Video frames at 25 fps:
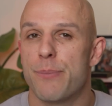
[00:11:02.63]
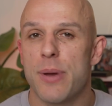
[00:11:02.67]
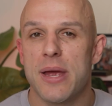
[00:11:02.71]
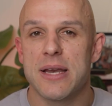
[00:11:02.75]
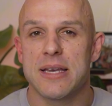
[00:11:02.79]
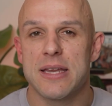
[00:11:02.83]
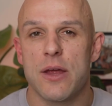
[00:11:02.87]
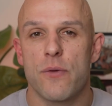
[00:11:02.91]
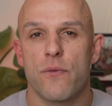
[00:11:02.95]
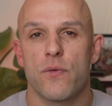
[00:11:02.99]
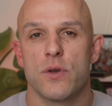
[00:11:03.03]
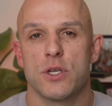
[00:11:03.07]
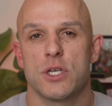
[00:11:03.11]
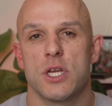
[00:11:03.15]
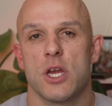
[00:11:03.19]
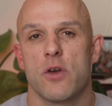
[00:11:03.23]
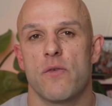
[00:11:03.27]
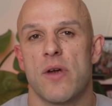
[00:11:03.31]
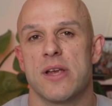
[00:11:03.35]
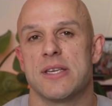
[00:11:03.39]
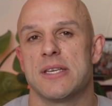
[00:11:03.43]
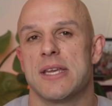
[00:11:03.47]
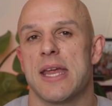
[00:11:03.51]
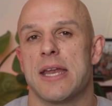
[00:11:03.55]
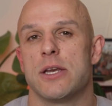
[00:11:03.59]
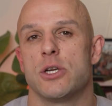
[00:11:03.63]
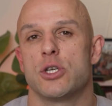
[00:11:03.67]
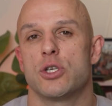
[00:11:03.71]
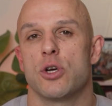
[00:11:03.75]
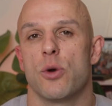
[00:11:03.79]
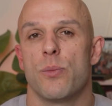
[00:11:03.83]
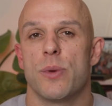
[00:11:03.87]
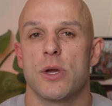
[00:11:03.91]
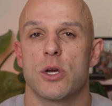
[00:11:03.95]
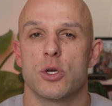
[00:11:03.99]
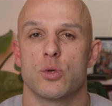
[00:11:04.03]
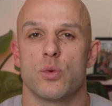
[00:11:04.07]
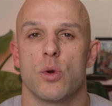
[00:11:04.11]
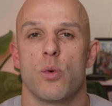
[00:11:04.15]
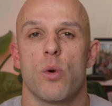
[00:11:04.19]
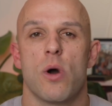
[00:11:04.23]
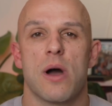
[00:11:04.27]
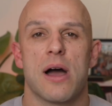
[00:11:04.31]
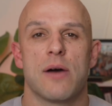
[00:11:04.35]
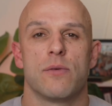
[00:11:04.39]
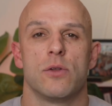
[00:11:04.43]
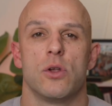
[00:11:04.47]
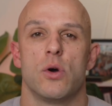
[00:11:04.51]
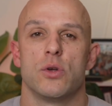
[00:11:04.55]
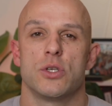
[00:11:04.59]
bit different to your residential because we won't
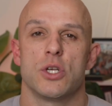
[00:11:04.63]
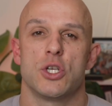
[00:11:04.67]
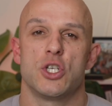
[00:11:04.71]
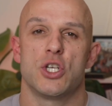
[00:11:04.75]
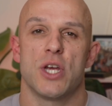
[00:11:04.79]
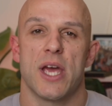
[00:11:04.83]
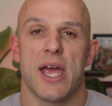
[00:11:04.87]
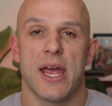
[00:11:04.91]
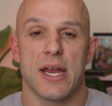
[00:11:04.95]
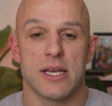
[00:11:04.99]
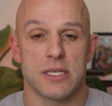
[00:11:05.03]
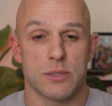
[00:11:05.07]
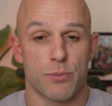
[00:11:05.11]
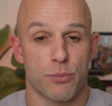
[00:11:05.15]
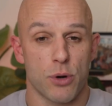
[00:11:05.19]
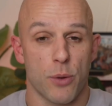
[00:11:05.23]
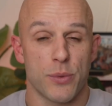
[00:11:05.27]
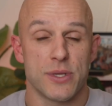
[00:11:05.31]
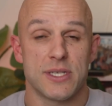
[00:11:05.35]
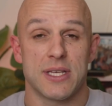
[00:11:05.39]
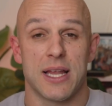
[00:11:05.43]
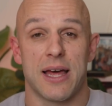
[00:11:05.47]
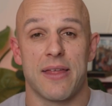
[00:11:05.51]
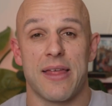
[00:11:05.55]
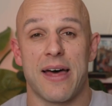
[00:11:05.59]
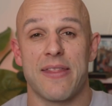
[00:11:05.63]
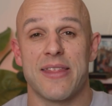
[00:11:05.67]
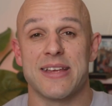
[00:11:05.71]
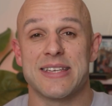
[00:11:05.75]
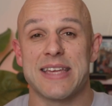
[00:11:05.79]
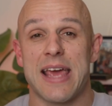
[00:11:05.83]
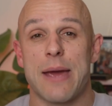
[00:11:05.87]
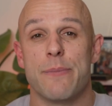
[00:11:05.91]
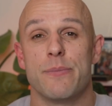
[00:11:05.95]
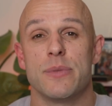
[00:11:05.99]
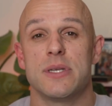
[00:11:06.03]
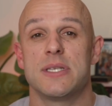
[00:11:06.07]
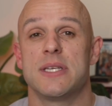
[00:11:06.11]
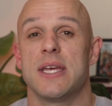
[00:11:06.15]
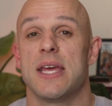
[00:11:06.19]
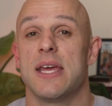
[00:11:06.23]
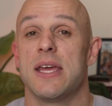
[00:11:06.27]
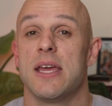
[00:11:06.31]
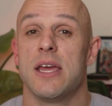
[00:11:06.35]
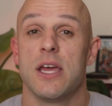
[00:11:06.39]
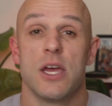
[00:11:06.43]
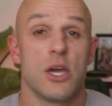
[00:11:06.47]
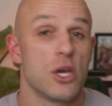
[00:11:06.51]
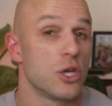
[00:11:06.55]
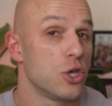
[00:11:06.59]
have loads of chains, a property like that that's
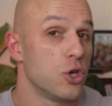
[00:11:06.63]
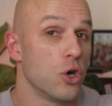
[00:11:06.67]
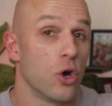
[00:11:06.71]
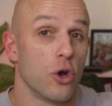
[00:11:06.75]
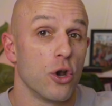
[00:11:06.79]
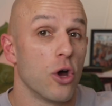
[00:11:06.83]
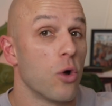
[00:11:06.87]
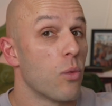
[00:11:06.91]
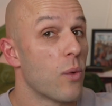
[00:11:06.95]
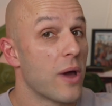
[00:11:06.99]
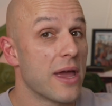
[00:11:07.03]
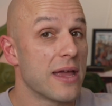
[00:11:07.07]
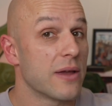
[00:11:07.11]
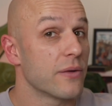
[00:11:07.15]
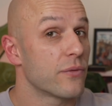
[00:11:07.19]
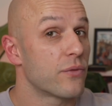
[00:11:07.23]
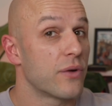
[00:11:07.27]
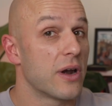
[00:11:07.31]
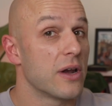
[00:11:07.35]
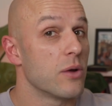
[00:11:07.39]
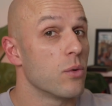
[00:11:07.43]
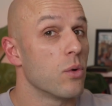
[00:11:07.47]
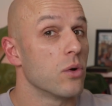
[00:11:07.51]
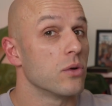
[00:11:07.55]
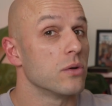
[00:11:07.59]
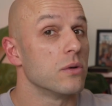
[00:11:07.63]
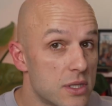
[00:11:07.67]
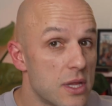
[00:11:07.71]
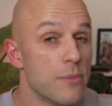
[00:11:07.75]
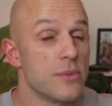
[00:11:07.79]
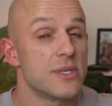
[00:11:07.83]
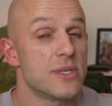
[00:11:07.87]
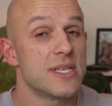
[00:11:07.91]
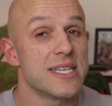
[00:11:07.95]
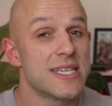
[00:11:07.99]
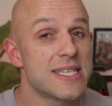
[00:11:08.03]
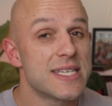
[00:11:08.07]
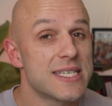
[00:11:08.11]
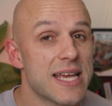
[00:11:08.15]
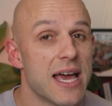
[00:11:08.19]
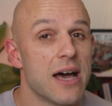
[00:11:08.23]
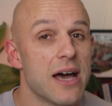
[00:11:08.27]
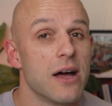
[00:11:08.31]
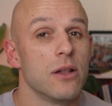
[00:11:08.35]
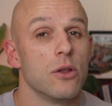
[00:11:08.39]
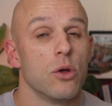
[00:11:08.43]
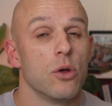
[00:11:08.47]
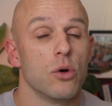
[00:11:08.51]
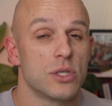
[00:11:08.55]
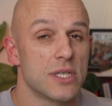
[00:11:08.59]
empty. You're not waiting for anyone, them to
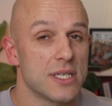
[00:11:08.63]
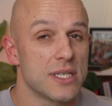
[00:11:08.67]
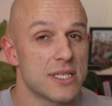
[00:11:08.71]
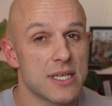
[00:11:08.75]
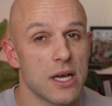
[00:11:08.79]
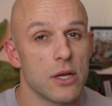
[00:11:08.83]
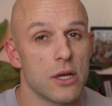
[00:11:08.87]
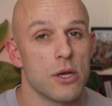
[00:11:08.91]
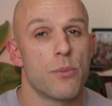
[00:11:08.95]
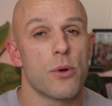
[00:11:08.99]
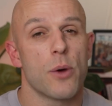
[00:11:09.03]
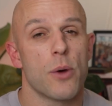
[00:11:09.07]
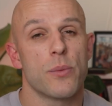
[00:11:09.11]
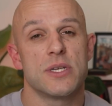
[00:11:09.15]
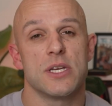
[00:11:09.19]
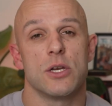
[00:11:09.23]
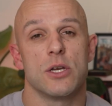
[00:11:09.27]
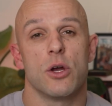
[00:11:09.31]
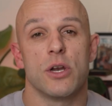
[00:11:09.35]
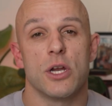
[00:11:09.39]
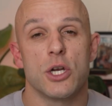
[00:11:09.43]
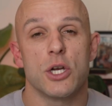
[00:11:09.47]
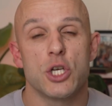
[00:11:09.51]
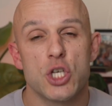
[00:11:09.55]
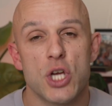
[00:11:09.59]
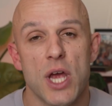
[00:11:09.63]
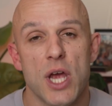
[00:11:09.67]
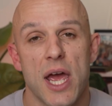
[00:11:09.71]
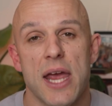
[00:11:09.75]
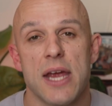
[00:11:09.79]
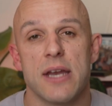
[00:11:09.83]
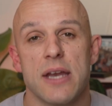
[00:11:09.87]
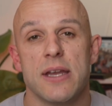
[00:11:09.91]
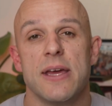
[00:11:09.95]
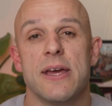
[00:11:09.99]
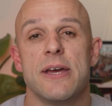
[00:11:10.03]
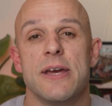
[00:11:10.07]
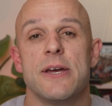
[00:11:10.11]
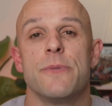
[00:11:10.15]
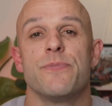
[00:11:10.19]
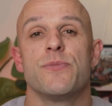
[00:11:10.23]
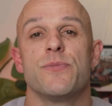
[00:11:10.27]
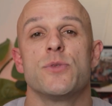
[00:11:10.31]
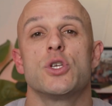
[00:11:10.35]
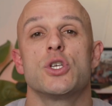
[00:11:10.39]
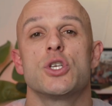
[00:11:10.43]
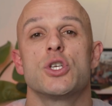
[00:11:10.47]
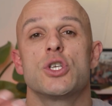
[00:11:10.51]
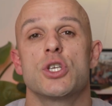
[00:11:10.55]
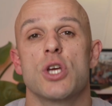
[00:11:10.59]
sell or to sell your property, not in a chain.
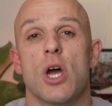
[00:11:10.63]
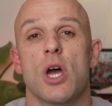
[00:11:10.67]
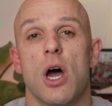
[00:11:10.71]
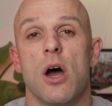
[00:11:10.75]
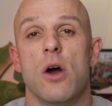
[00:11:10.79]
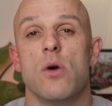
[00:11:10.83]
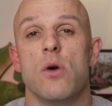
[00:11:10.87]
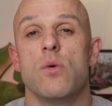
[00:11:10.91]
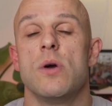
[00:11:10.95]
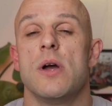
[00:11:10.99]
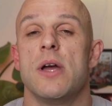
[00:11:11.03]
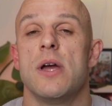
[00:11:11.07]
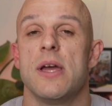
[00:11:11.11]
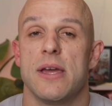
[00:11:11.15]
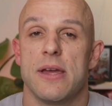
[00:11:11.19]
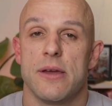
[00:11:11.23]
So